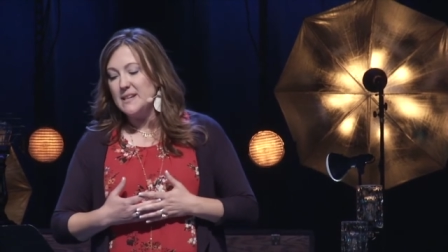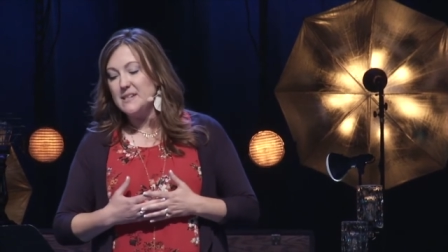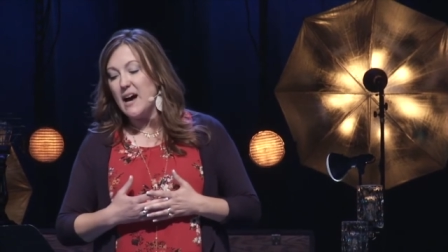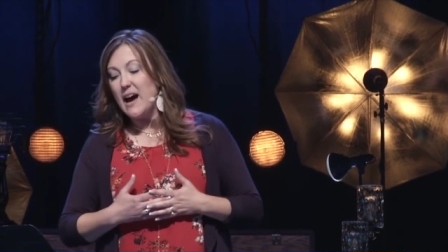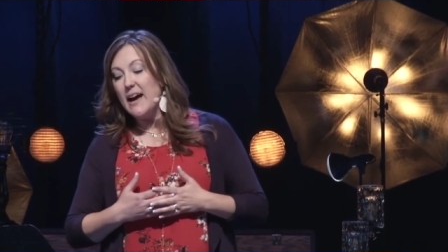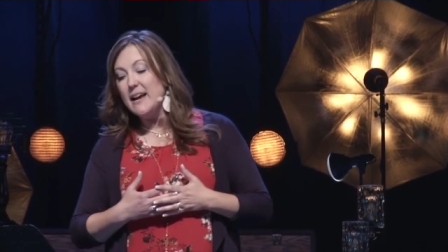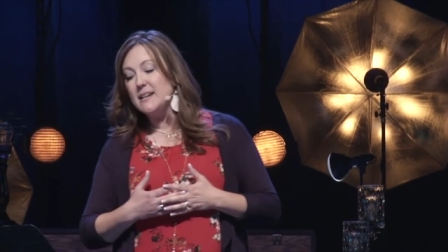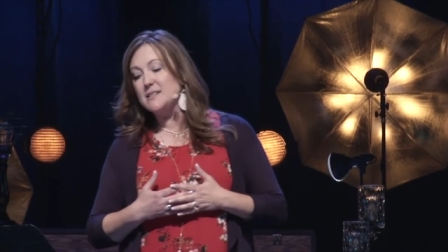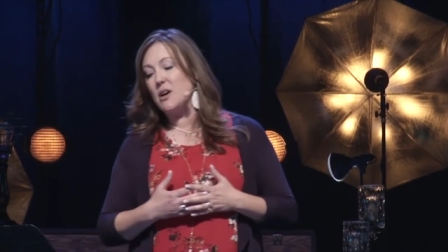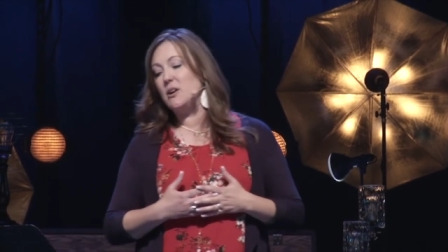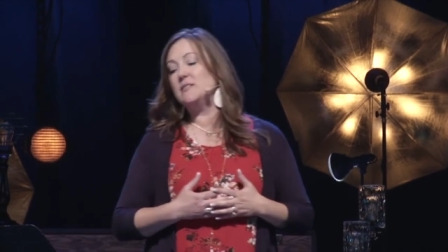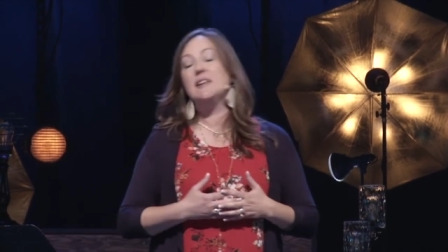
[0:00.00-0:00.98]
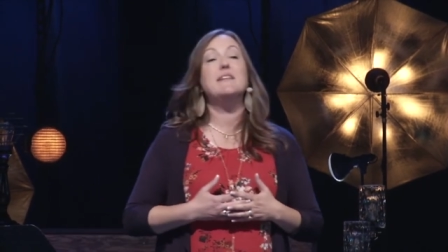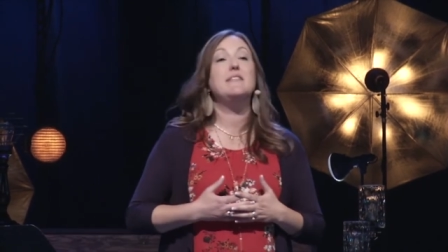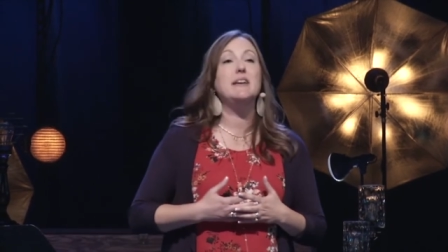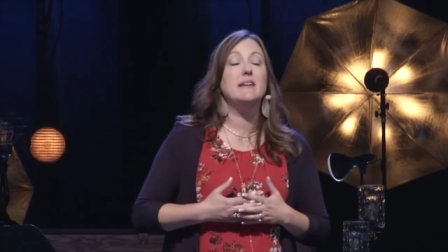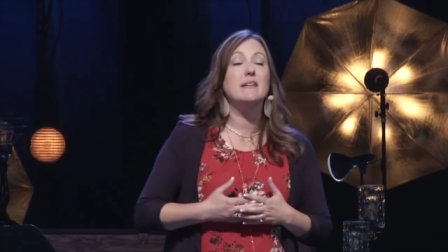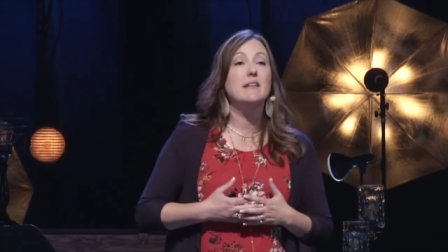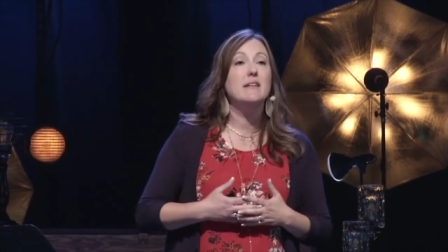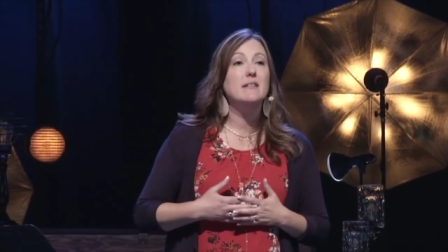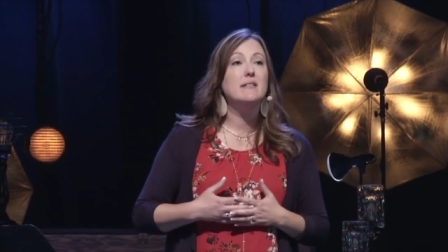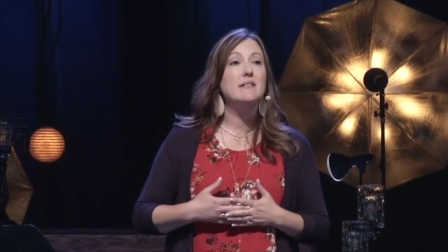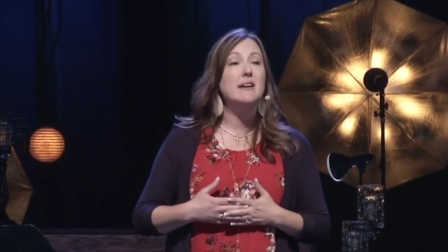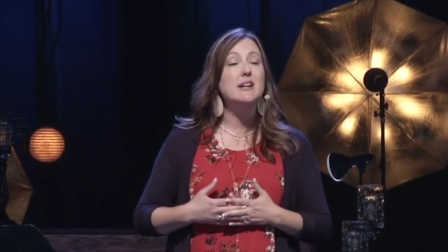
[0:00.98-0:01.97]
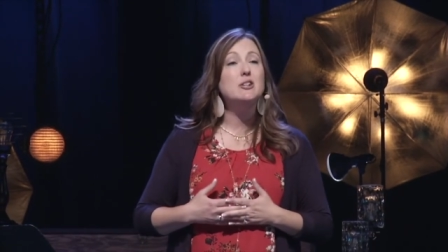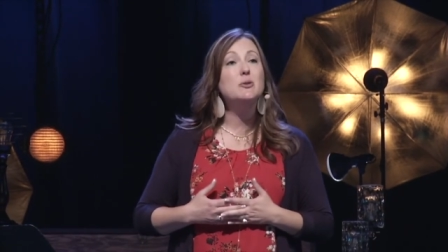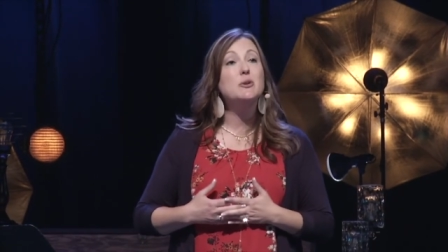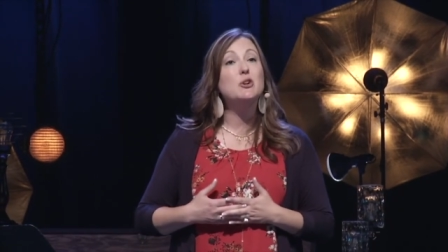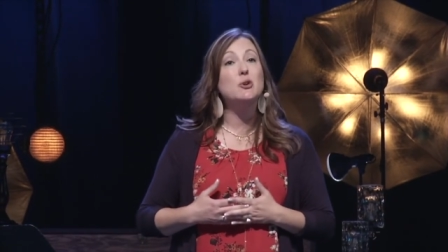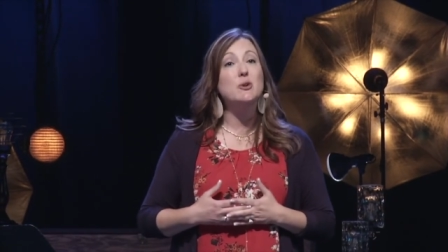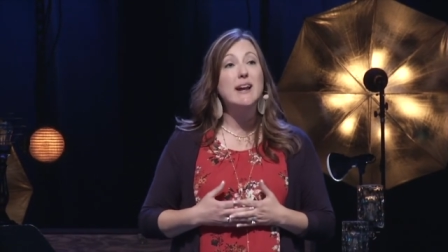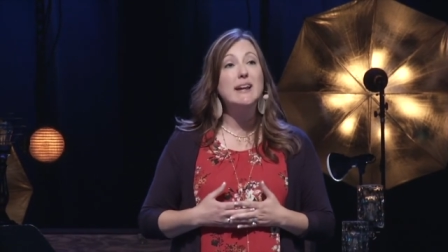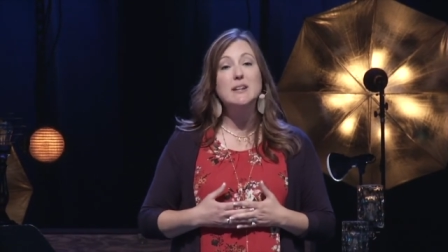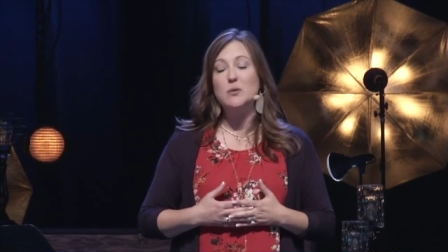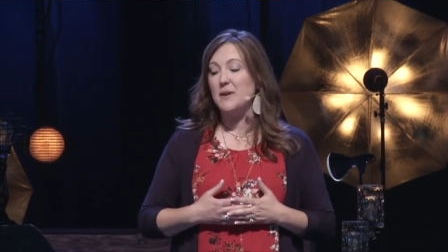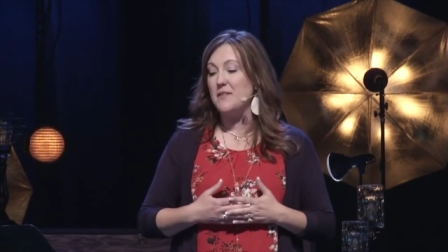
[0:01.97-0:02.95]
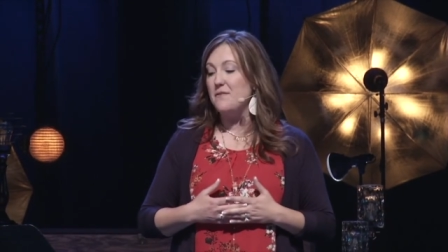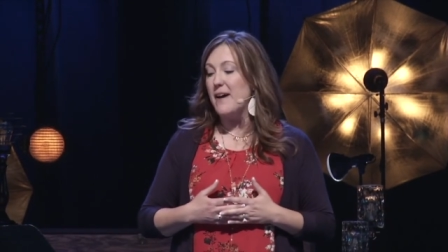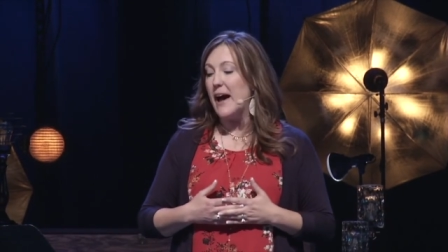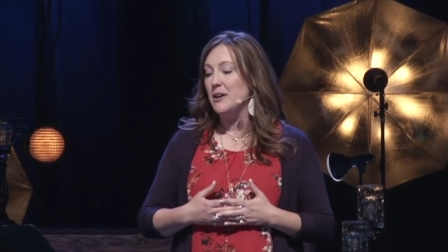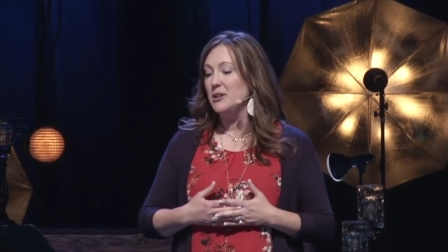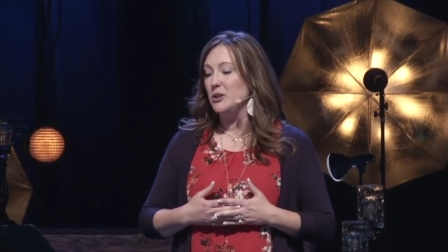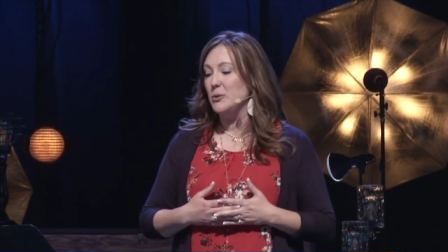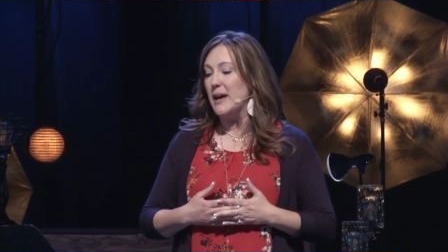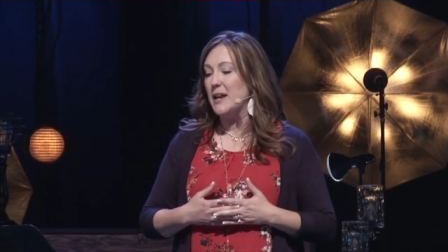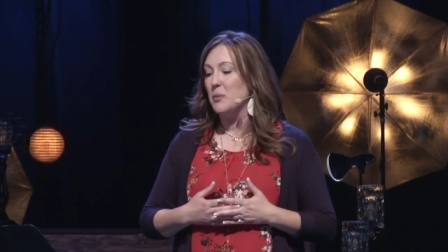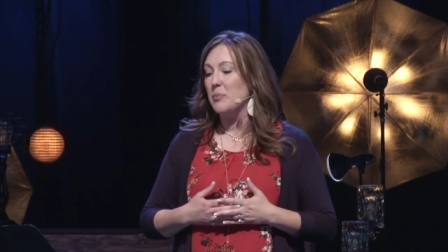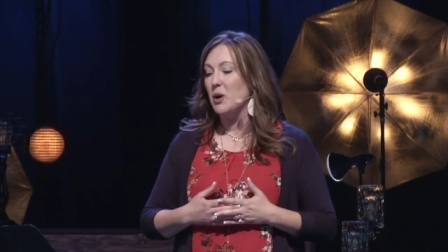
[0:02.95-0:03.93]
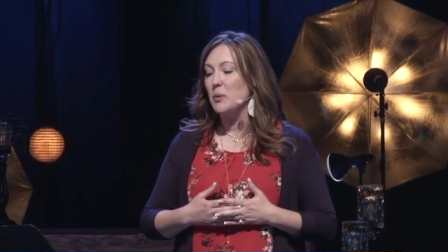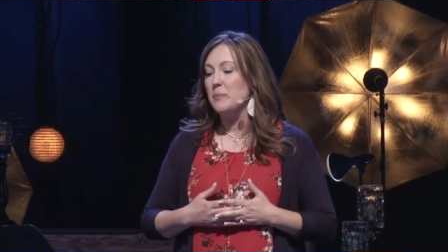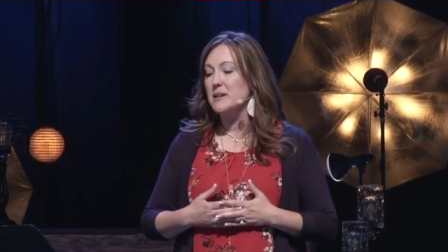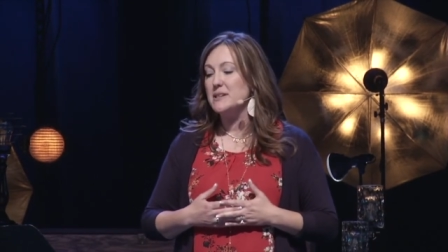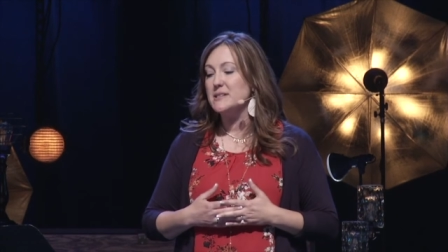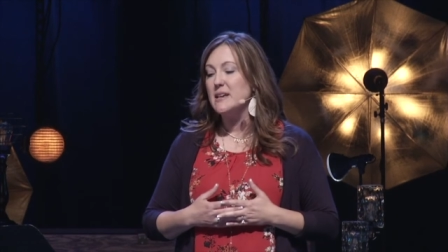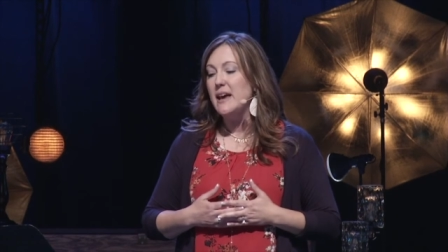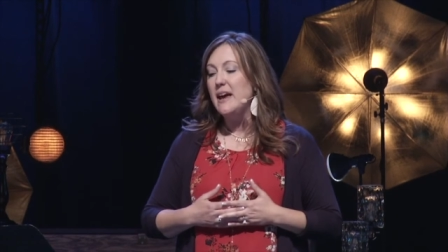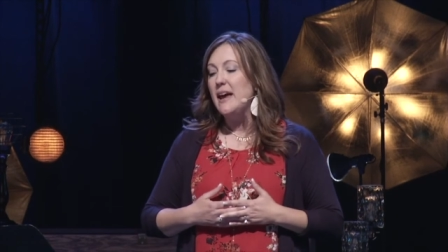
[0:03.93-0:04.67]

His eyes are loving, and you were created with value and a purpose.